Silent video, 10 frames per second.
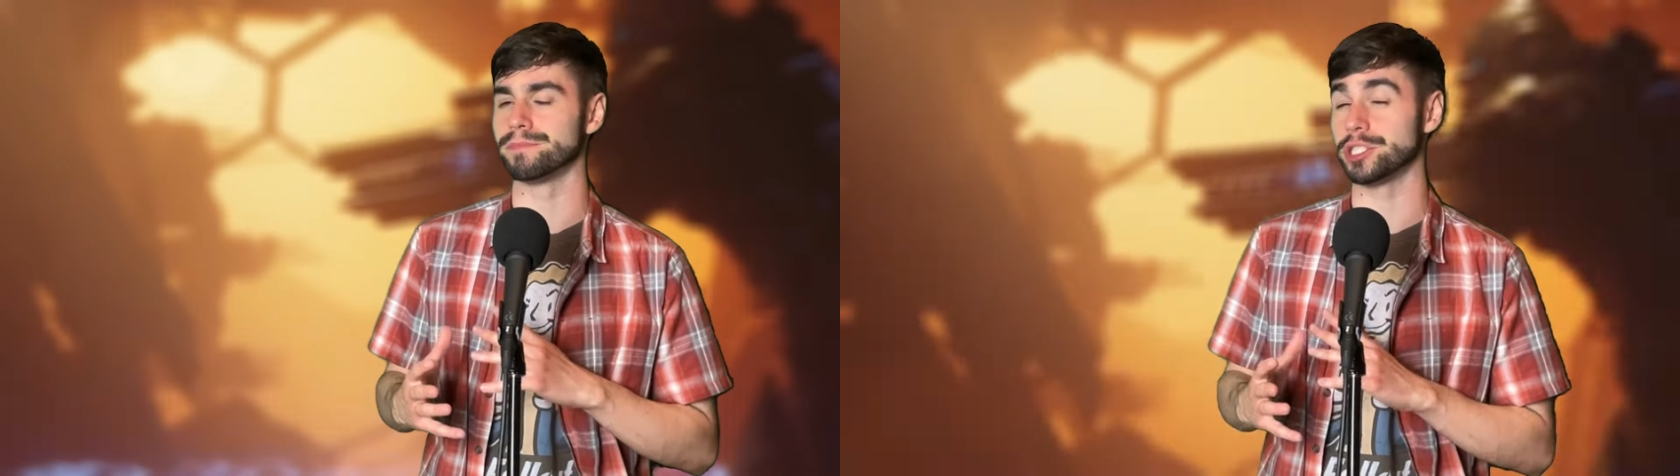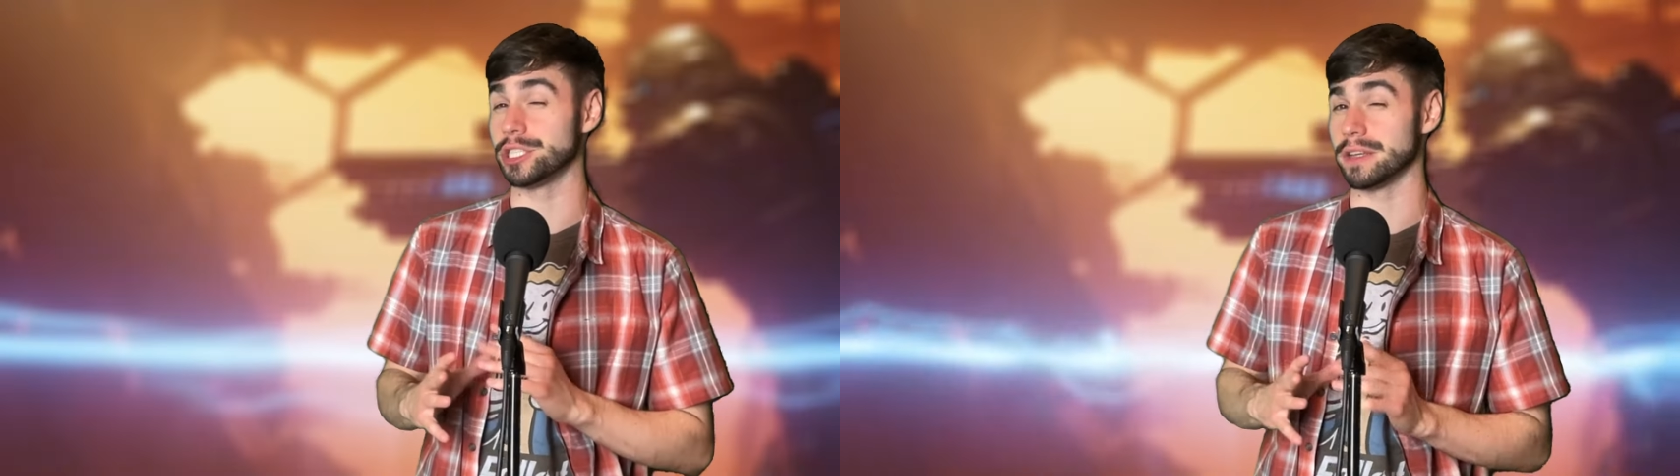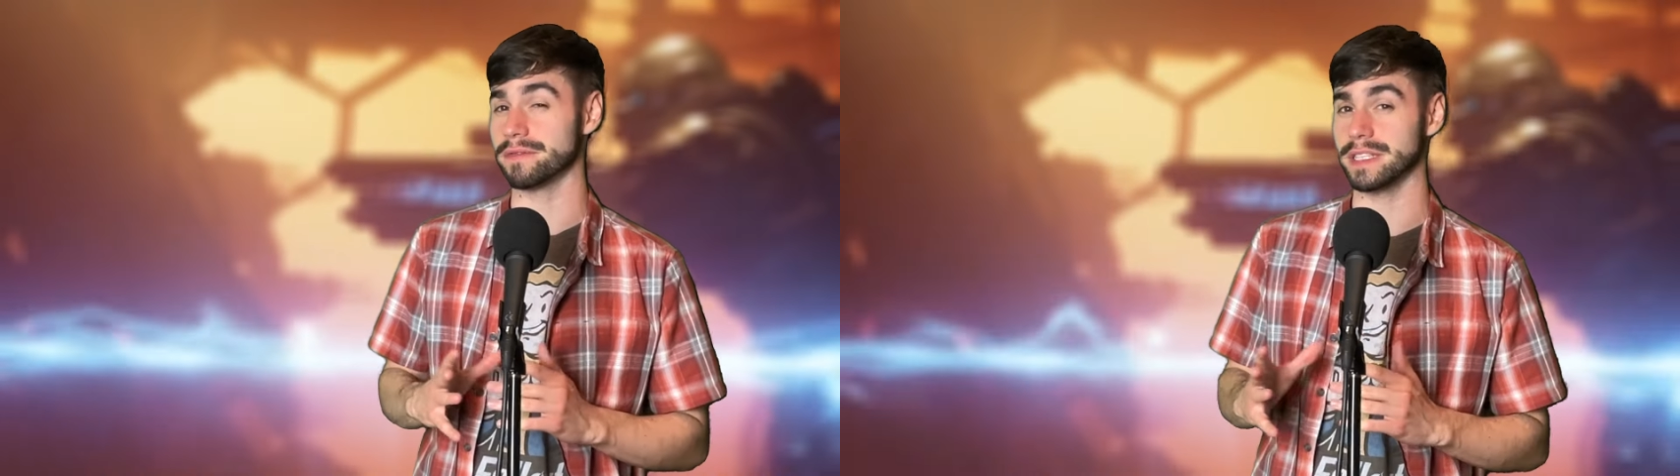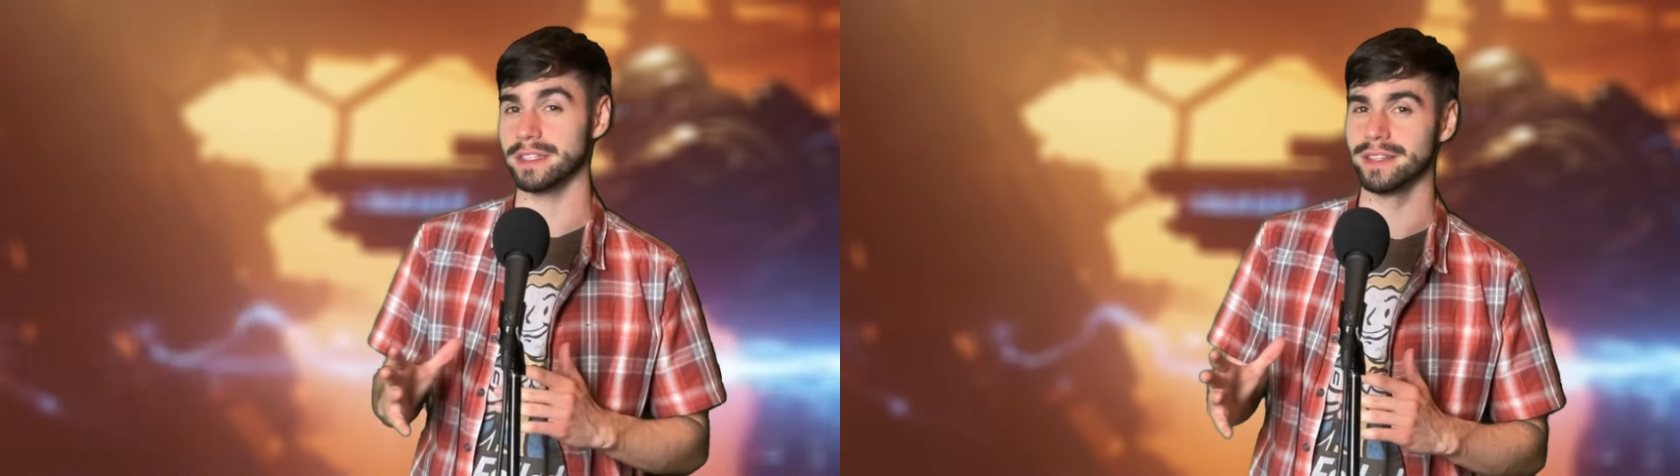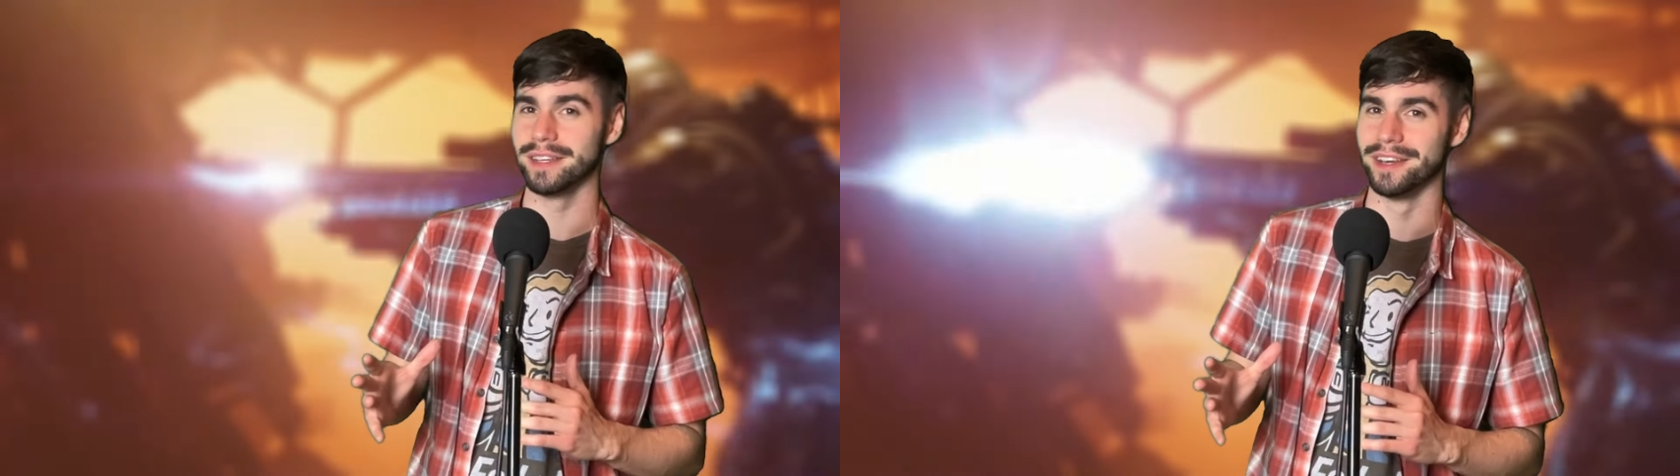
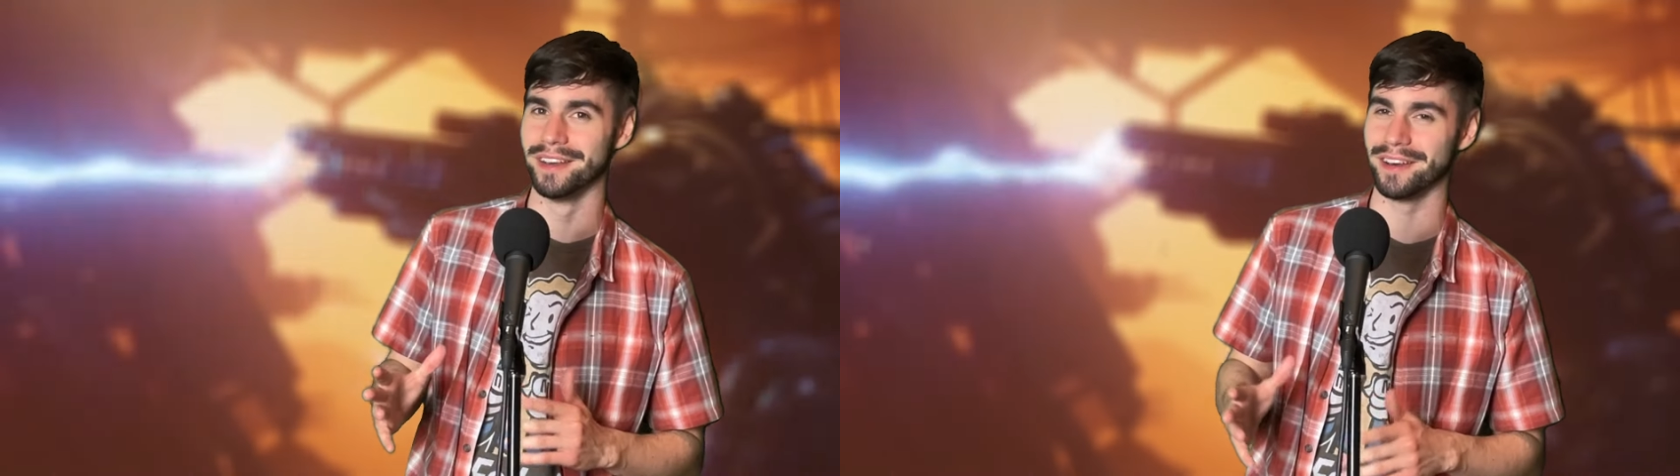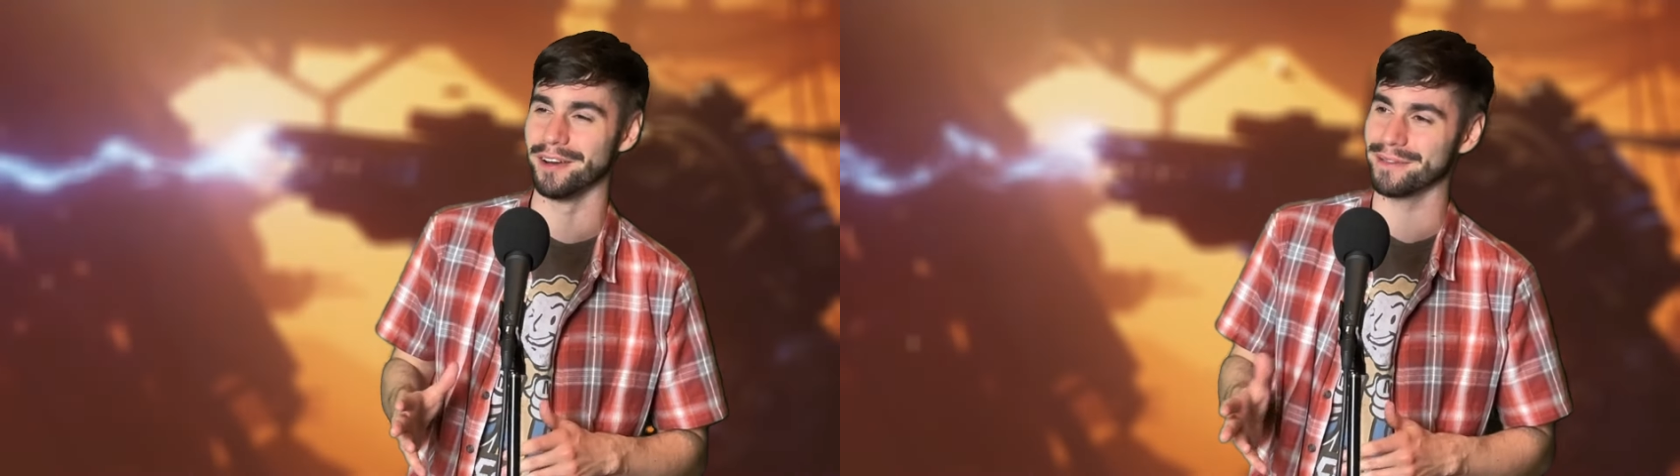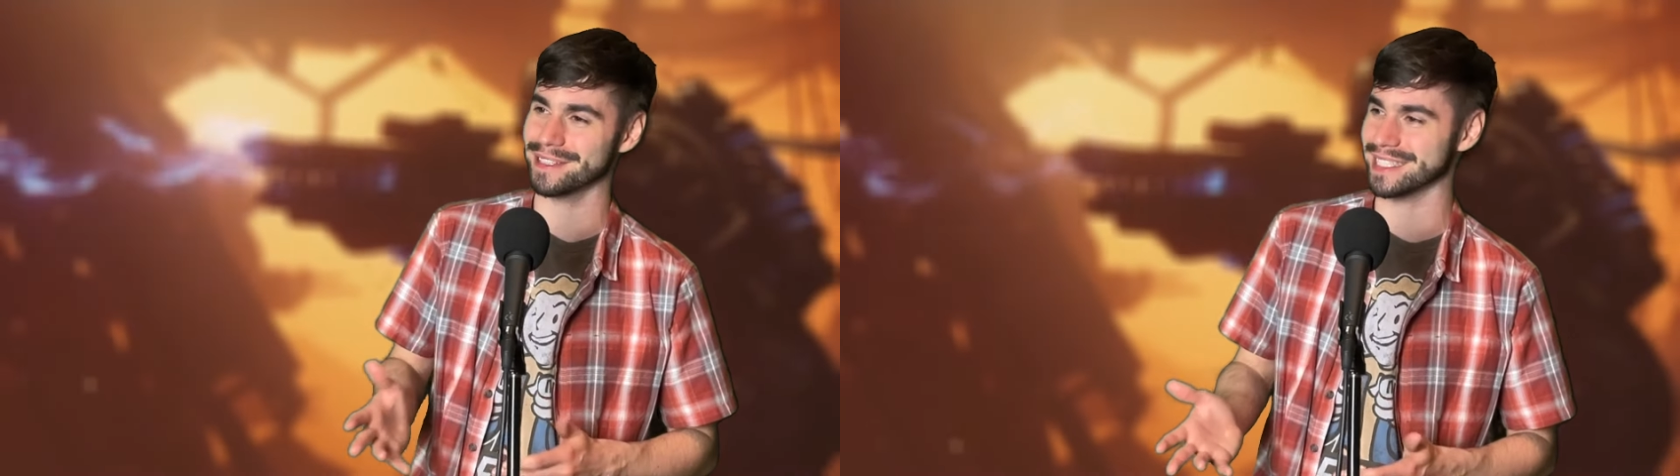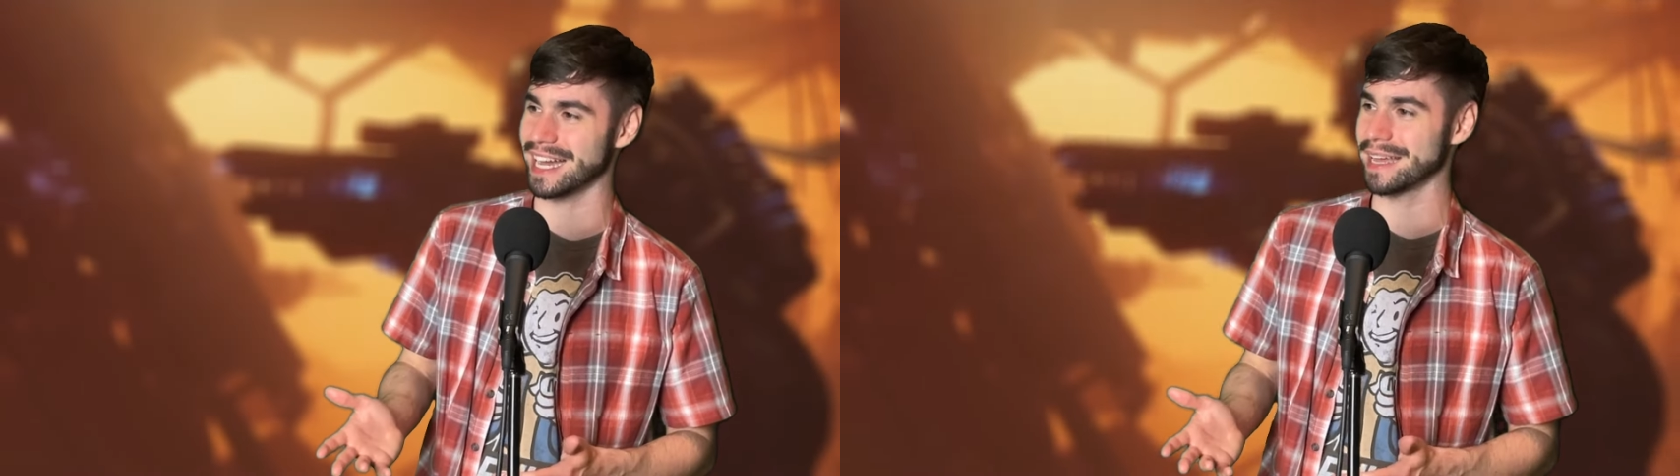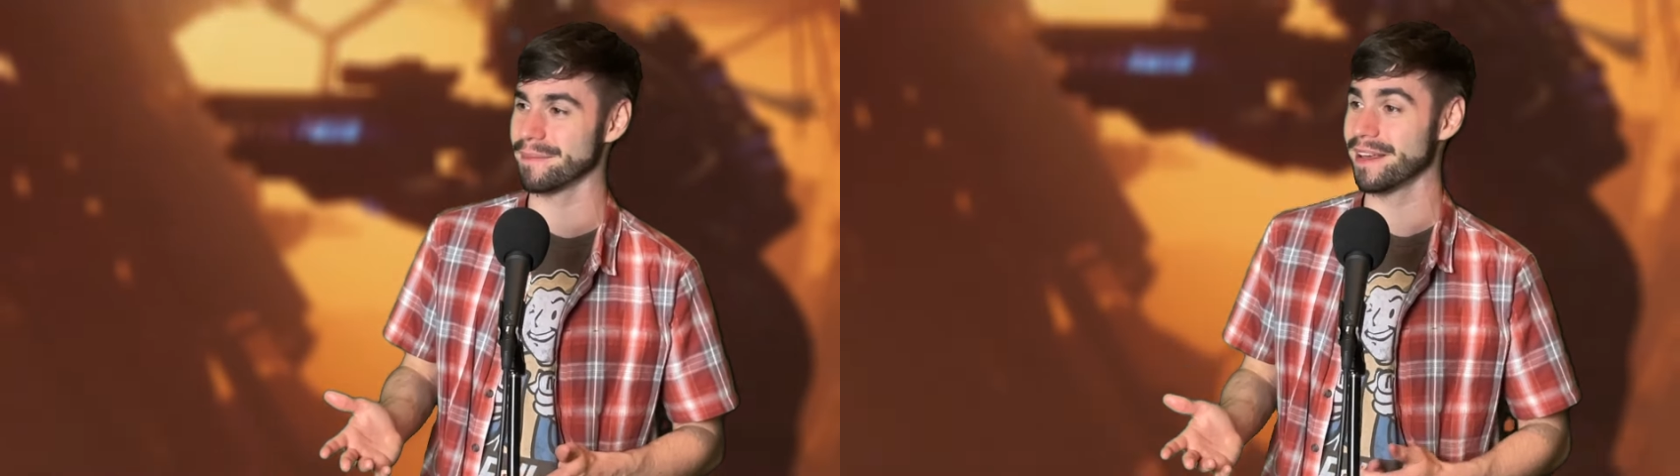shifted over
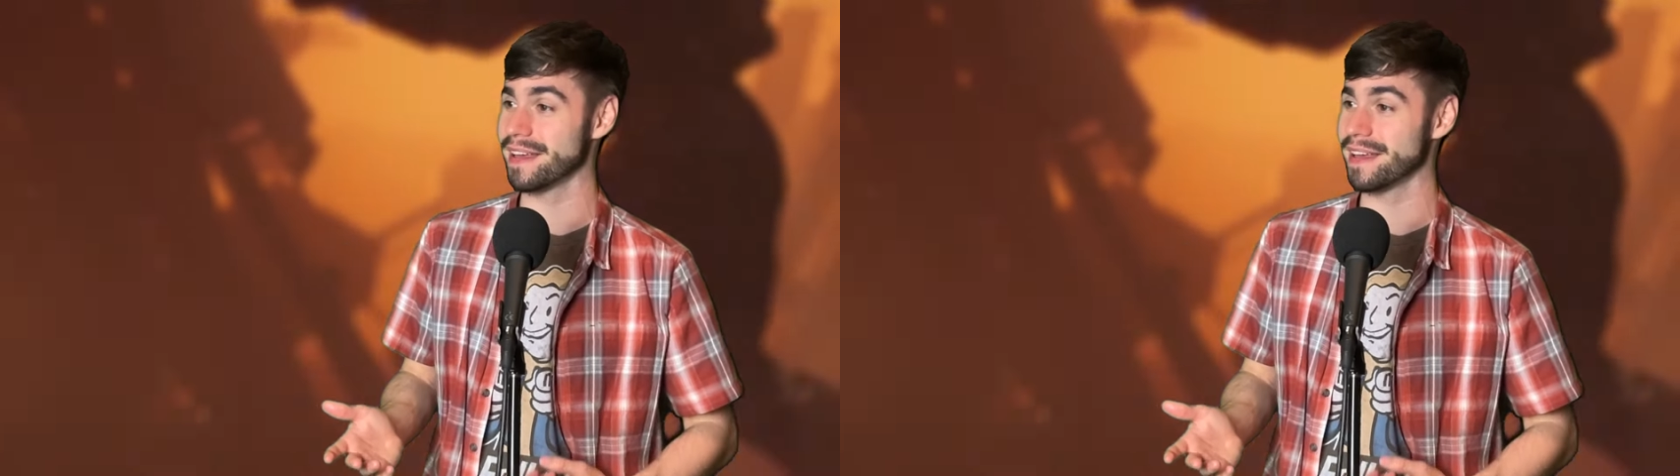time.